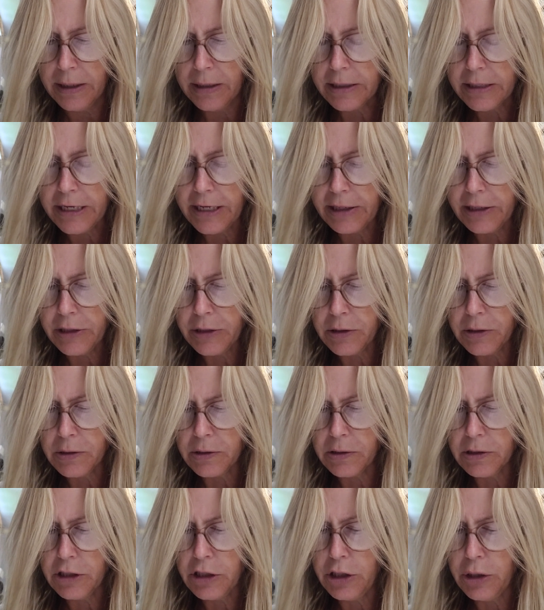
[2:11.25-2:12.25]
Daniel
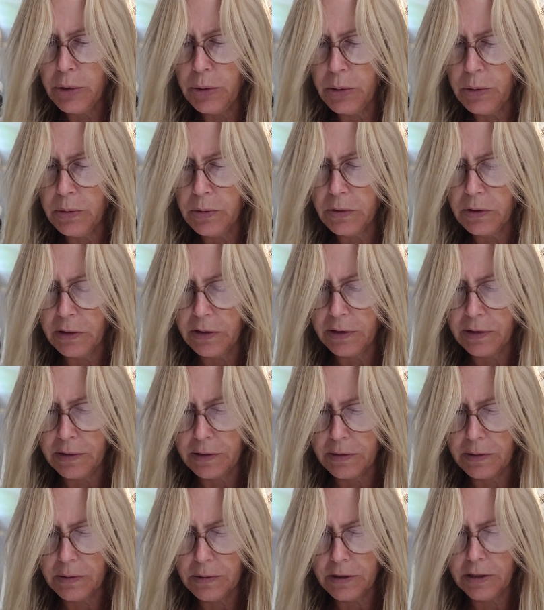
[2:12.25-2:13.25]
2,
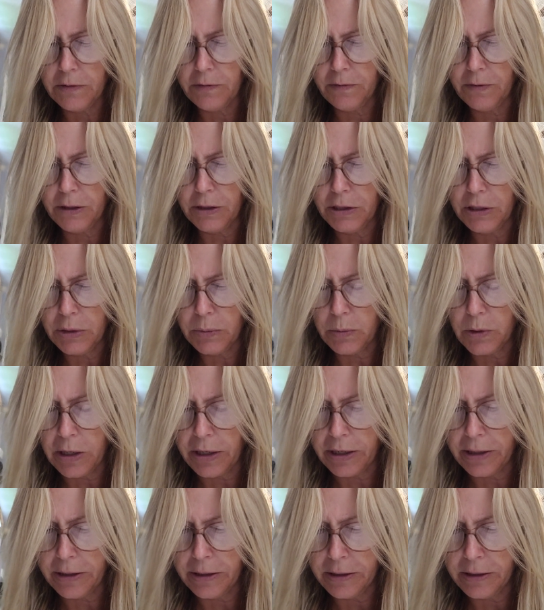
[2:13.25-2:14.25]
verse
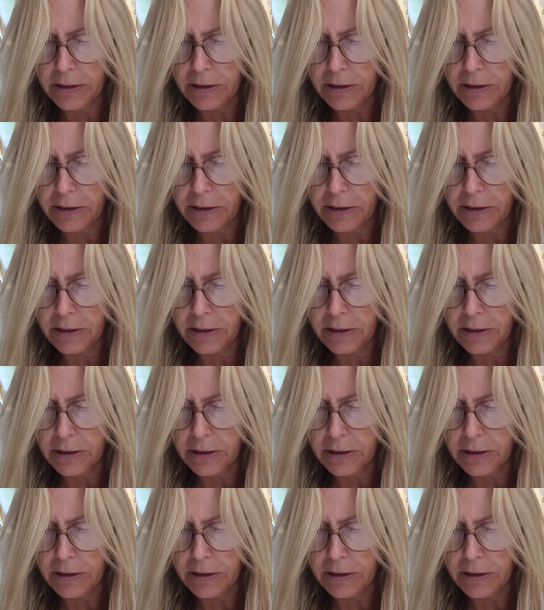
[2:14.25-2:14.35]
1,